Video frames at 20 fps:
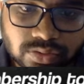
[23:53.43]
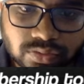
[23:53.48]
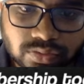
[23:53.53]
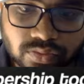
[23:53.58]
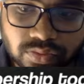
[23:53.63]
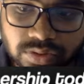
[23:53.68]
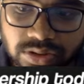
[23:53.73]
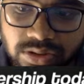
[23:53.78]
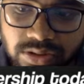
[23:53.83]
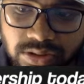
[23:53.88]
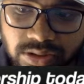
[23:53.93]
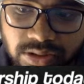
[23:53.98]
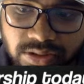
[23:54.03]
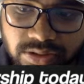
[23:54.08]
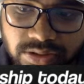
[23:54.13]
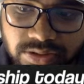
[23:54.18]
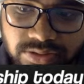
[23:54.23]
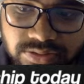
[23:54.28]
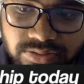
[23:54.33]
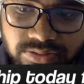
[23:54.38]
Okay, and
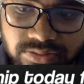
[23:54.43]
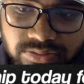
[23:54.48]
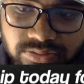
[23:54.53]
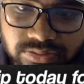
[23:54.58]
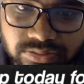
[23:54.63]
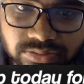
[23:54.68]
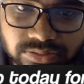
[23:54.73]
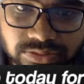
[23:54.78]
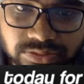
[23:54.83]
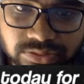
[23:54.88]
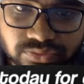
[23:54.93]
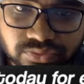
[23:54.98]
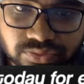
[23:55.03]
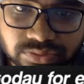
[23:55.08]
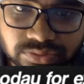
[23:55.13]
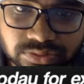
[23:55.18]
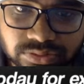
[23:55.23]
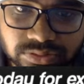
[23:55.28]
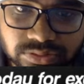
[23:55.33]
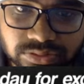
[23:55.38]
let's reduce
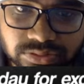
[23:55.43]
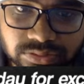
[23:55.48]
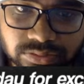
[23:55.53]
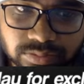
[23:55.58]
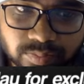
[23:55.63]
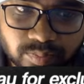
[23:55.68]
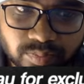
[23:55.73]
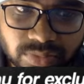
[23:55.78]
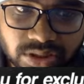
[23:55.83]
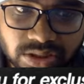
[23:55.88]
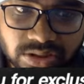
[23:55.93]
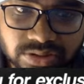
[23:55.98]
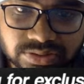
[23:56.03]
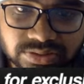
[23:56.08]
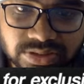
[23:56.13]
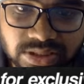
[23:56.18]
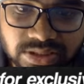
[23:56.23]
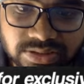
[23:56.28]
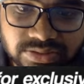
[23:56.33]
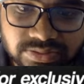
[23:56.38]
this blink
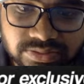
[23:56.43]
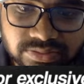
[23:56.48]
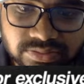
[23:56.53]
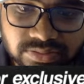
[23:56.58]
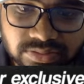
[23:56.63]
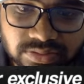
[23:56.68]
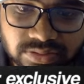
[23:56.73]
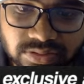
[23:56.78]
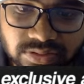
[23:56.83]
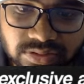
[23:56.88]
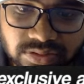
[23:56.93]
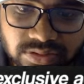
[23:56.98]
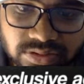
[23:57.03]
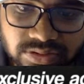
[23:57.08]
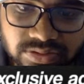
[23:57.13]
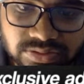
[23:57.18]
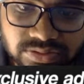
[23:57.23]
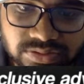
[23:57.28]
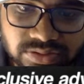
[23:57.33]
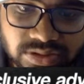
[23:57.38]
size.
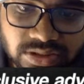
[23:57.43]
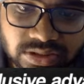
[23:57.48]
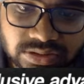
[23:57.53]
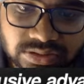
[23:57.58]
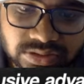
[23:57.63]
Select